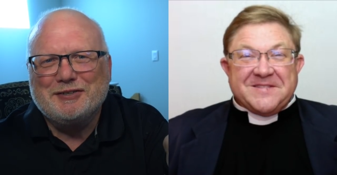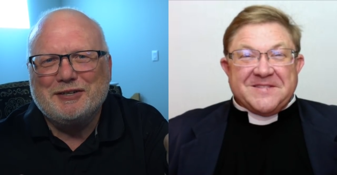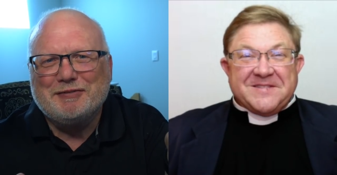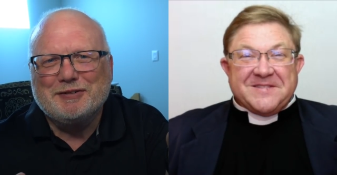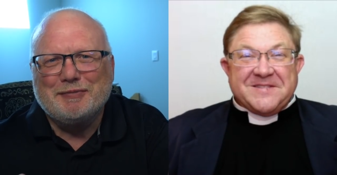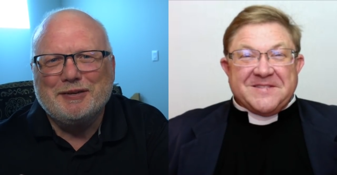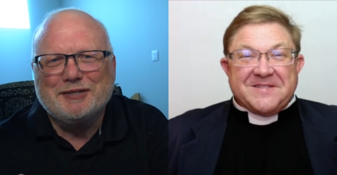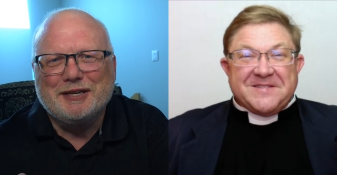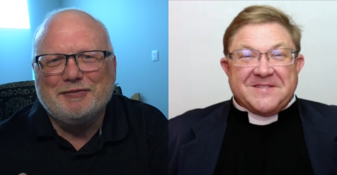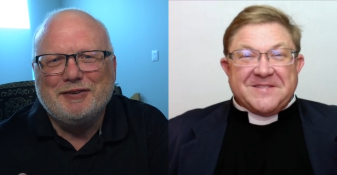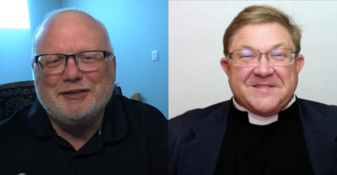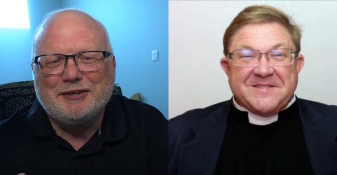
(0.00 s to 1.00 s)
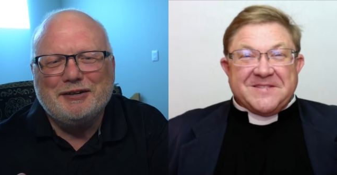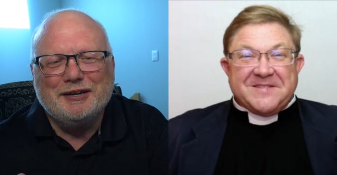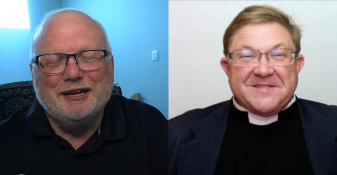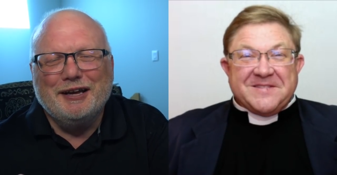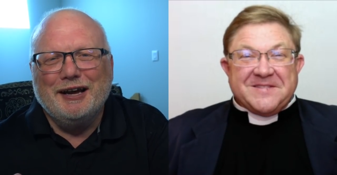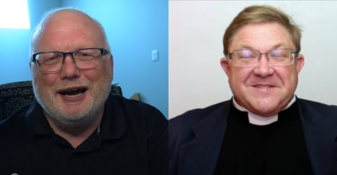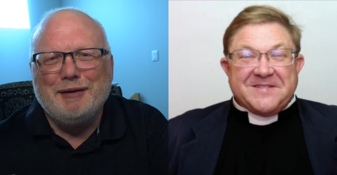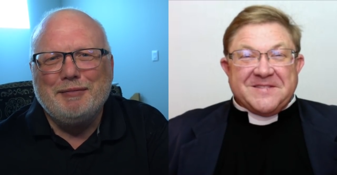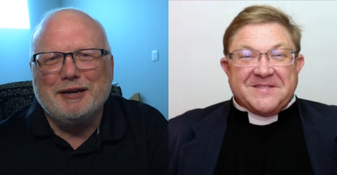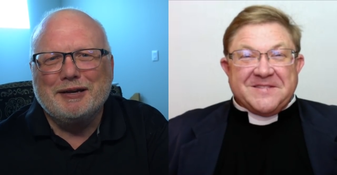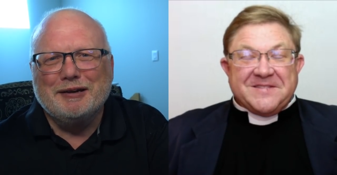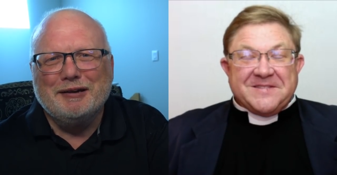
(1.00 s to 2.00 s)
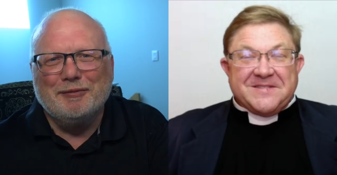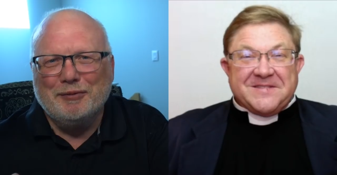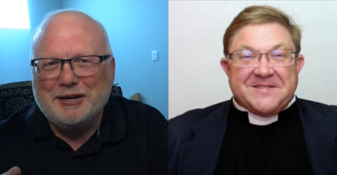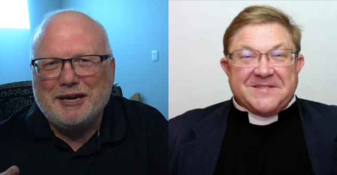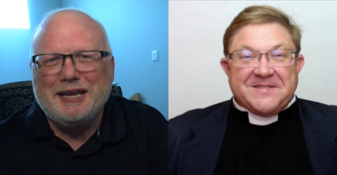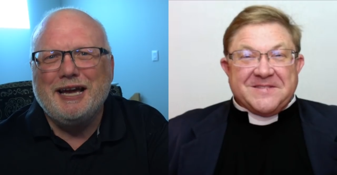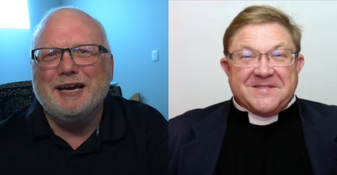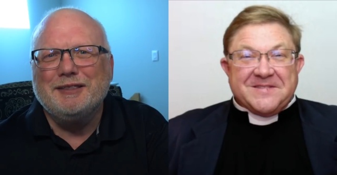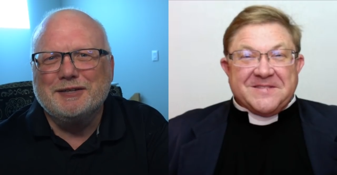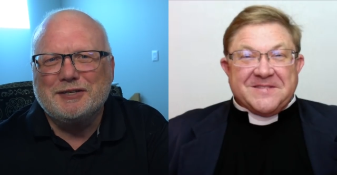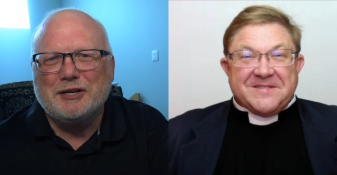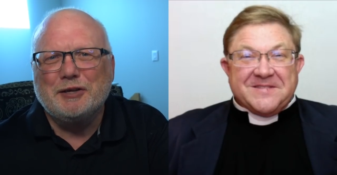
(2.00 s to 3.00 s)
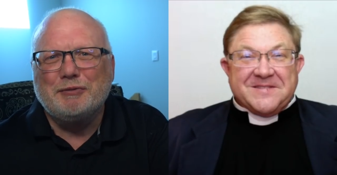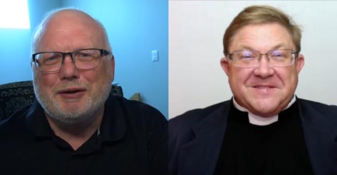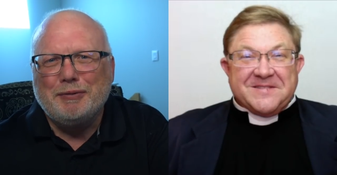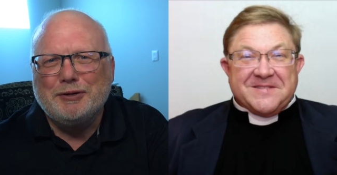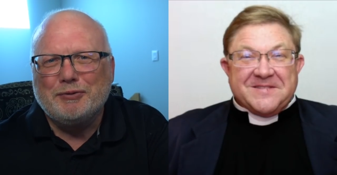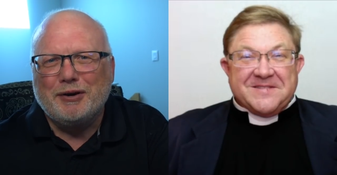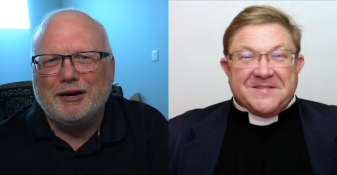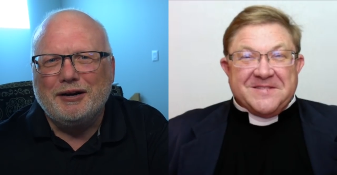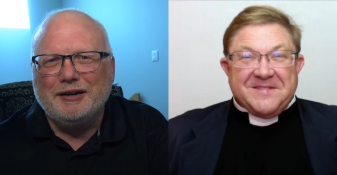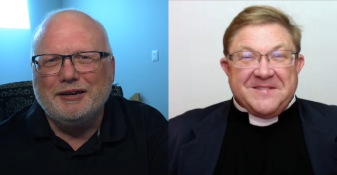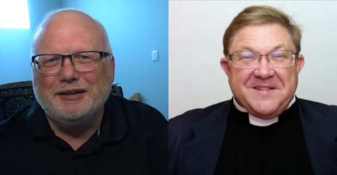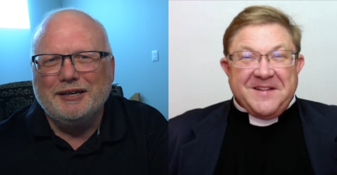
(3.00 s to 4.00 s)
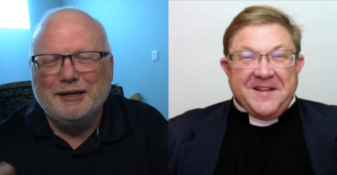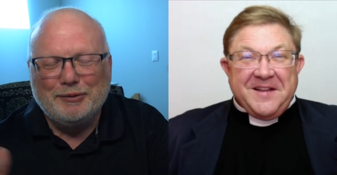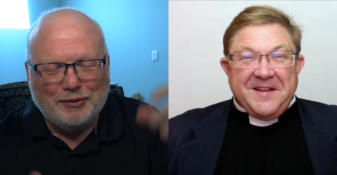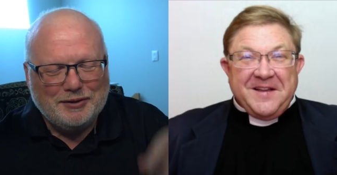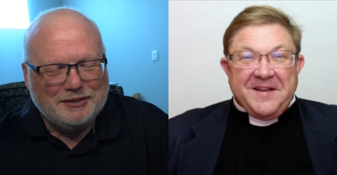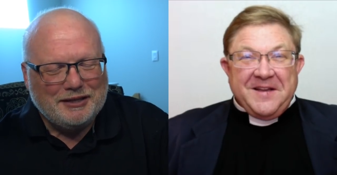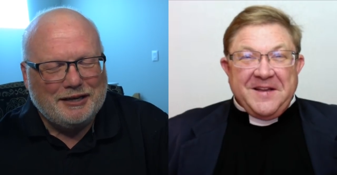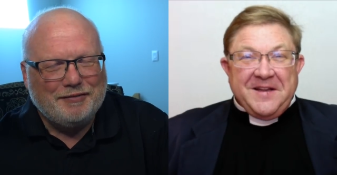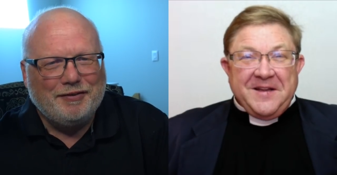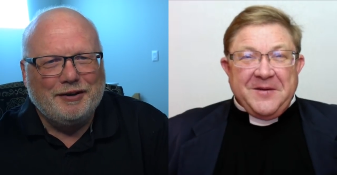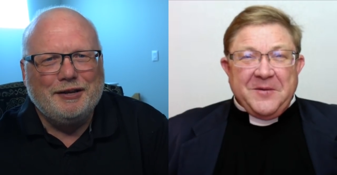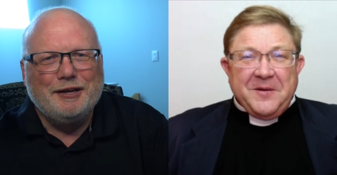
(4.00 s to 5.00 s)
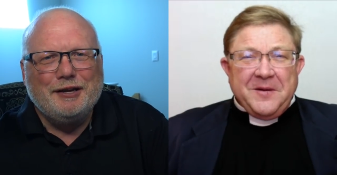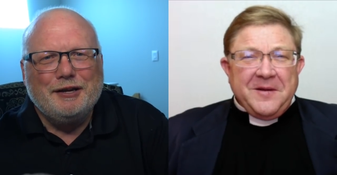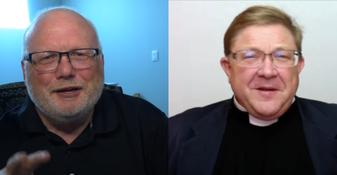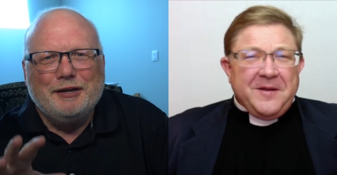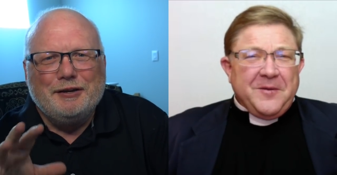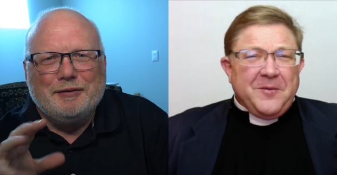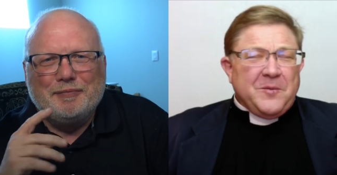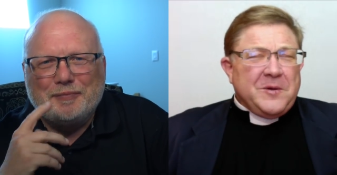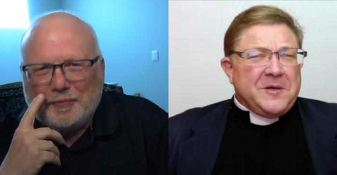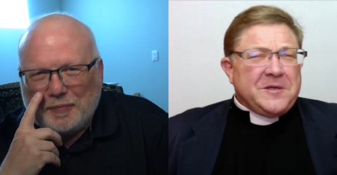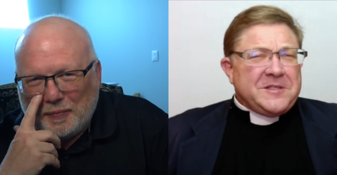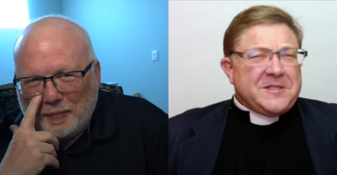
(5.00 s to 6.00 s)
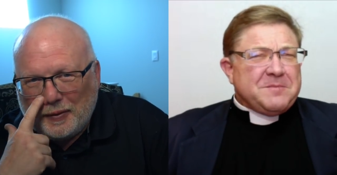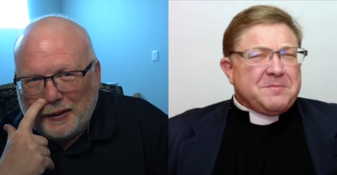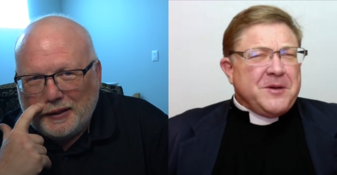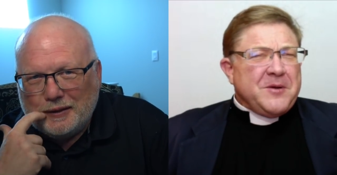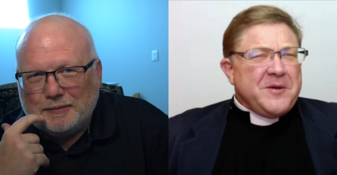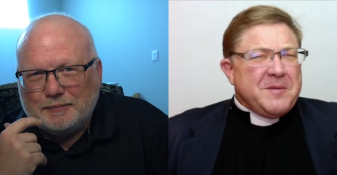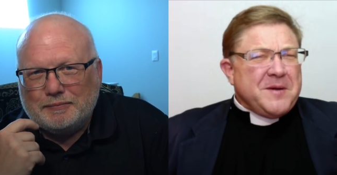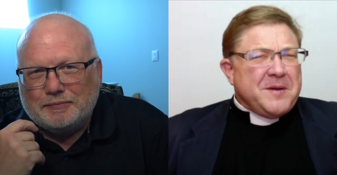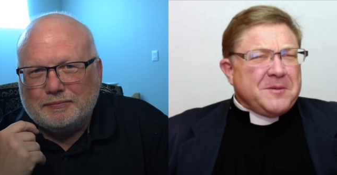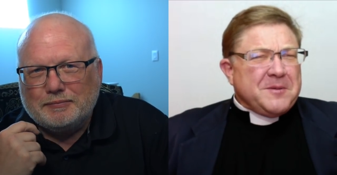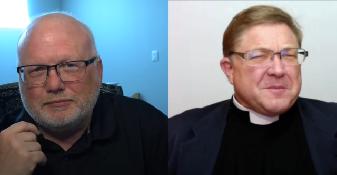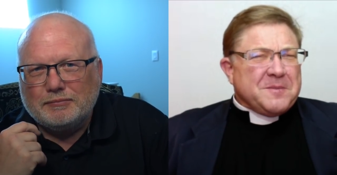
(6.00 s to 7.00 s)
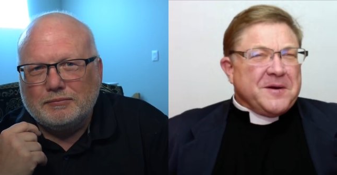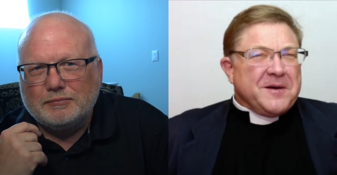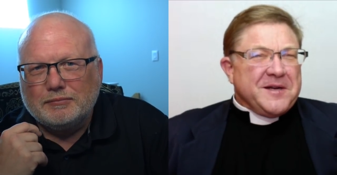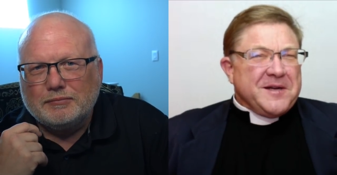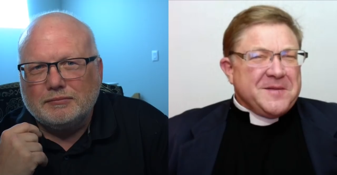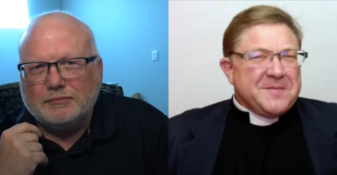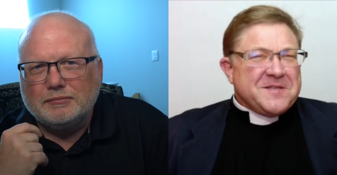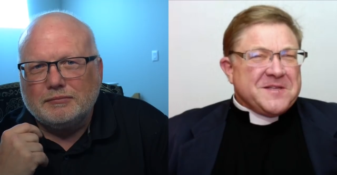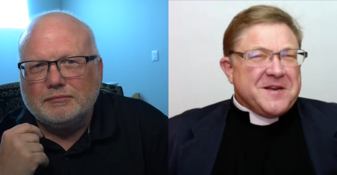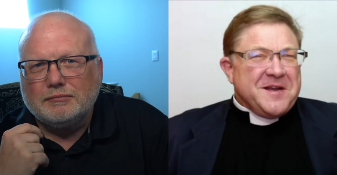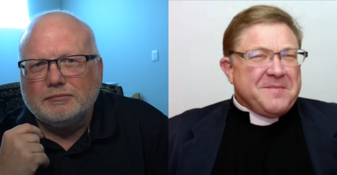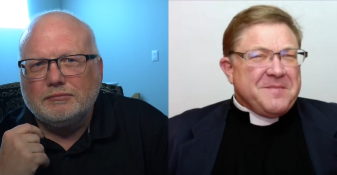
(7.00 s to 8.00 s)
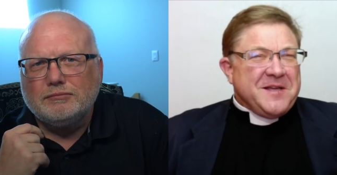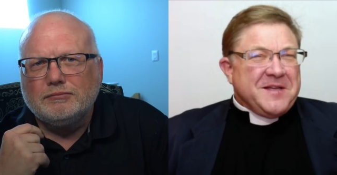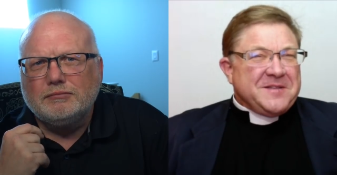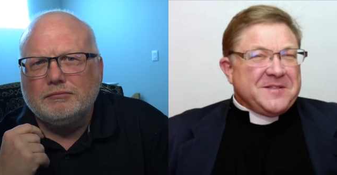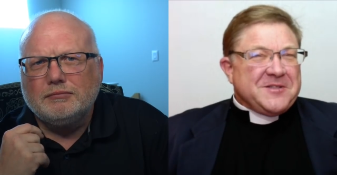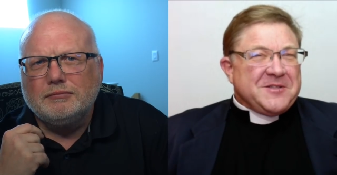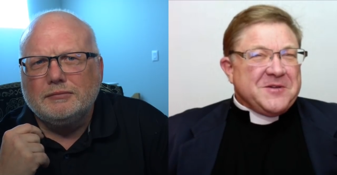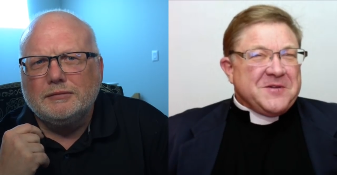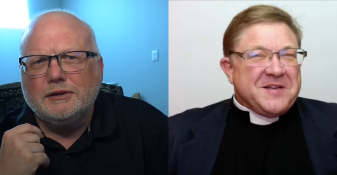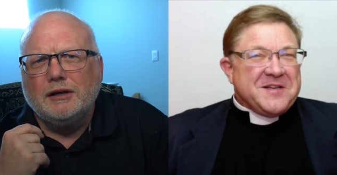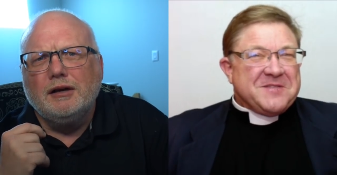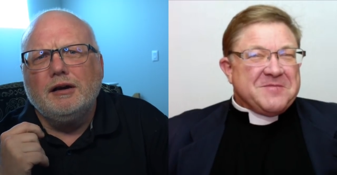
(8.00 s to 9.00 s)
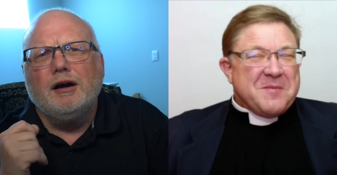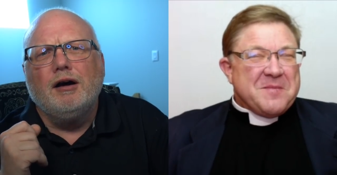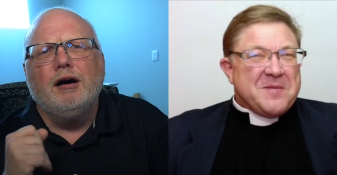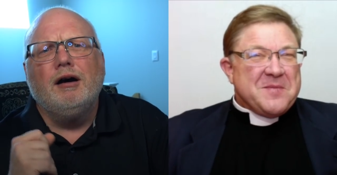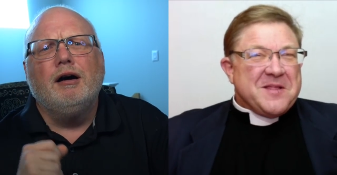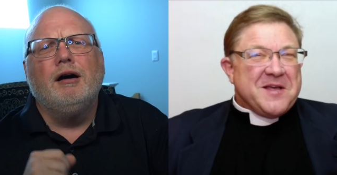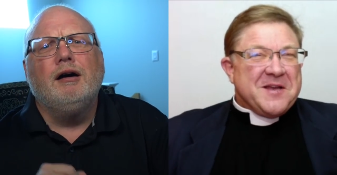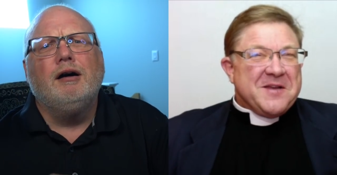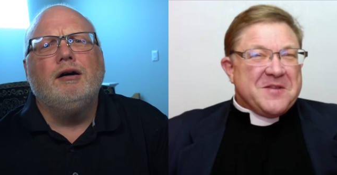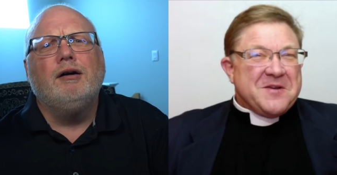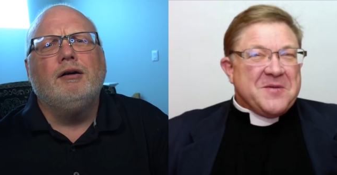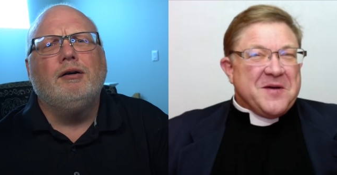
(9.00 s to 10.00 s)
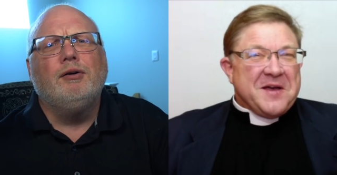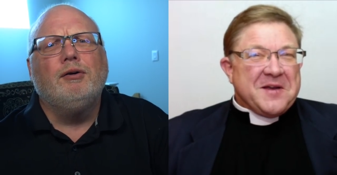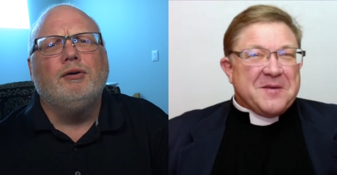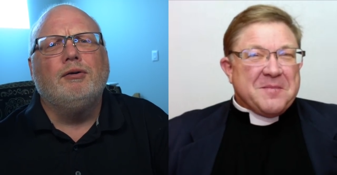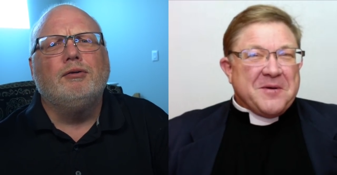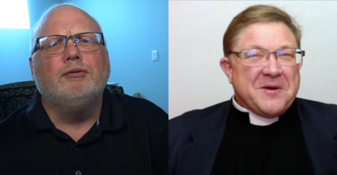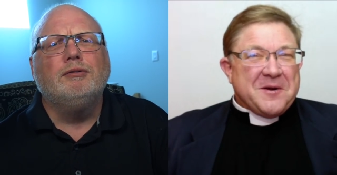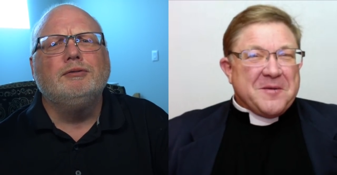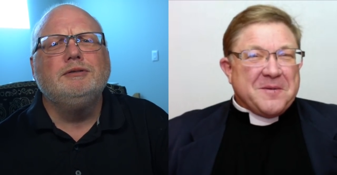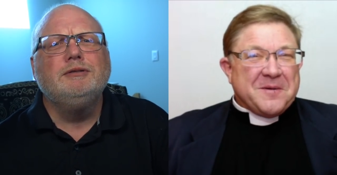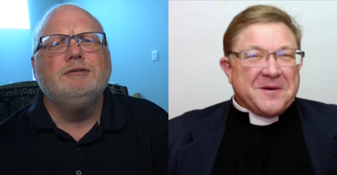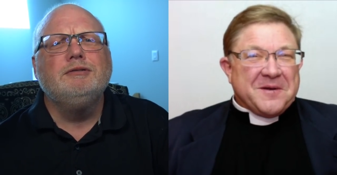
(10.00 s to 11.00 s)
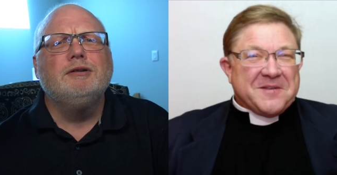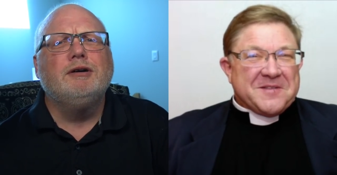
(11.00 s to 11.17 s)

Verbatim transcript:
Speaker 1: service myself either. I'm like, we got to add this to the repertoire. It was a lot of fun.
Speaker 2: Where's the blowing bubbles part comes in? I'm not certain. I remember that oh, in the New Active oh, Prayer book.